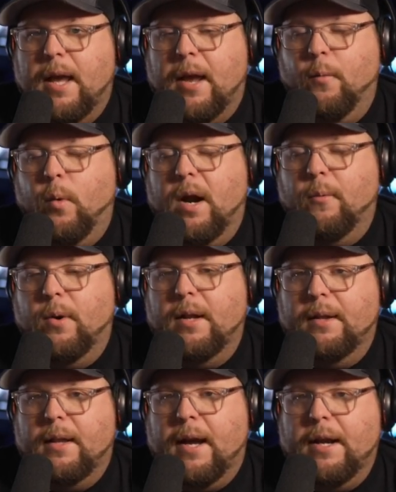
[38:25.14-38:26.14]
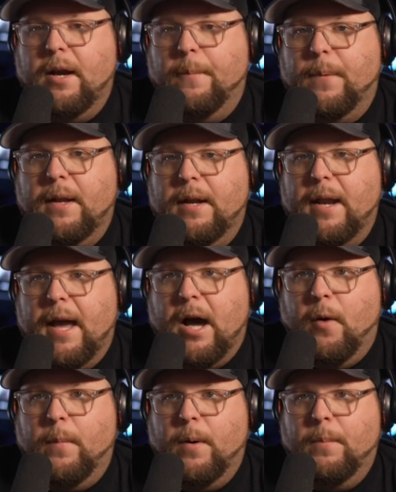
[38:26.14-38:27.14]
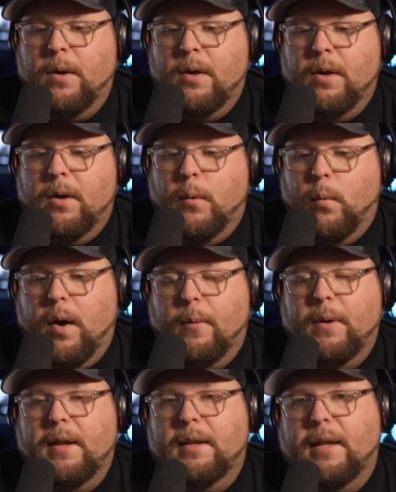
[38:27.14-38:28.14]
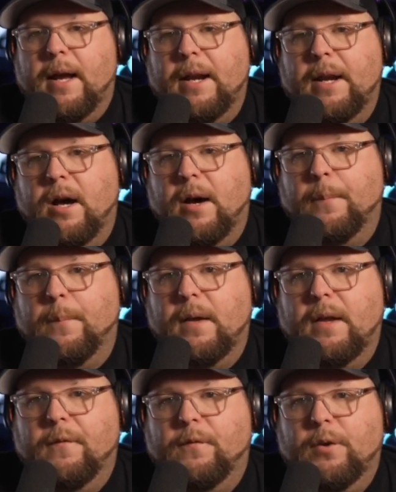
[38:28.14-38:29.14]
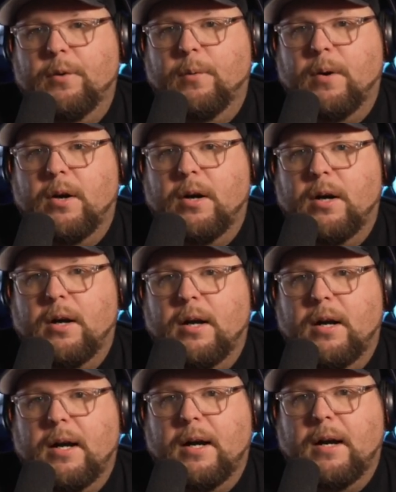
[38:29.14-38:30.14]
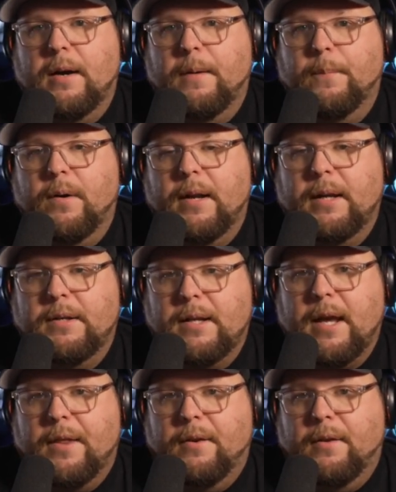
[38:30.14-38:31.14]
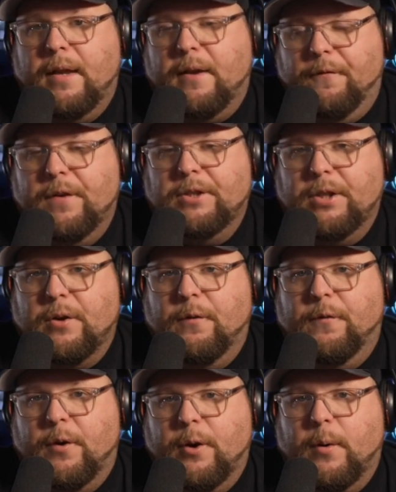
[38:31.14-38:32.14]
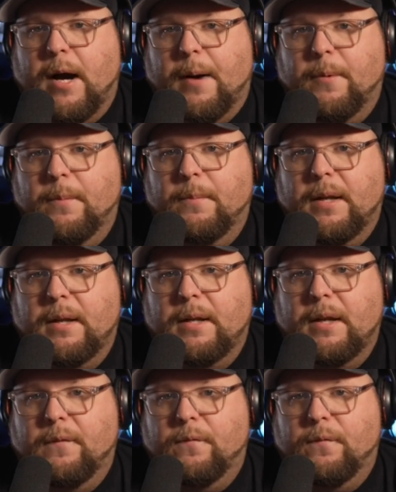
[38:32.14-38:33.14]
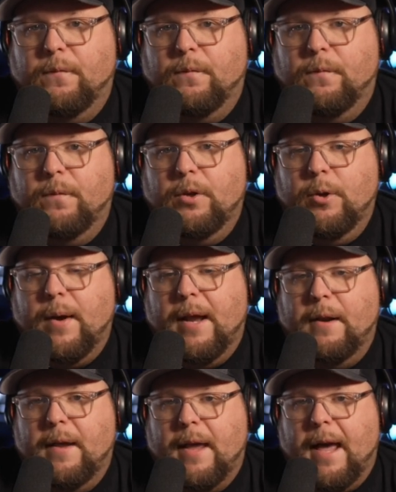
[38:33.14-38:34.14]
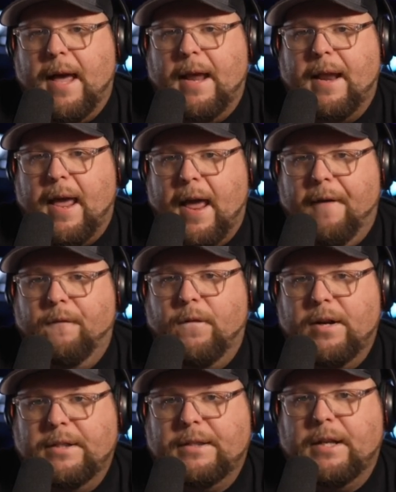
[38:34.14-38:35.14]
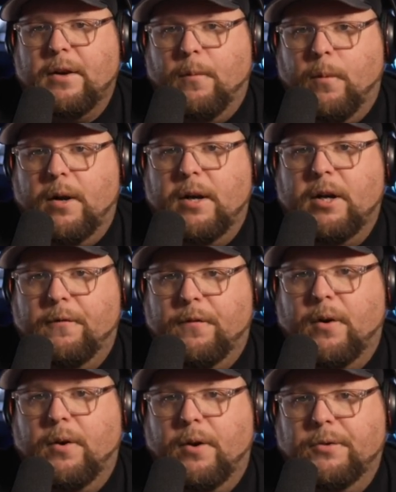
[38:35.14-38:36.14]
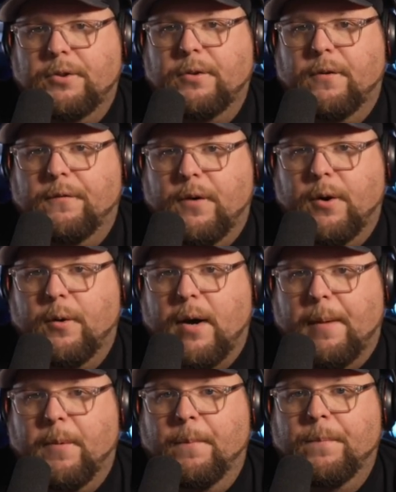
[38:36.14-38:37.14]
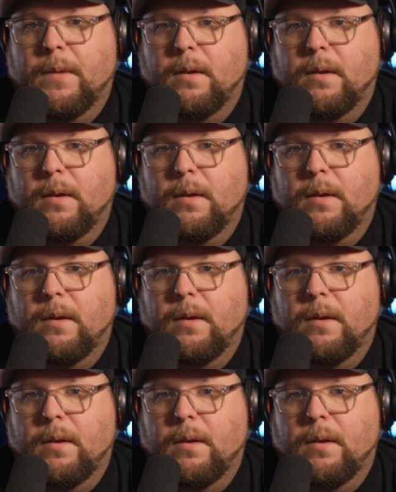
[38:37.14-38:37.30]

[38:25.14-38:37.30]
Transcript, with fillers: and where would it line up in an album where would it line up if you were uh, putting together like a physical photo album? Like if you had to add every single one of your photos to a photo album,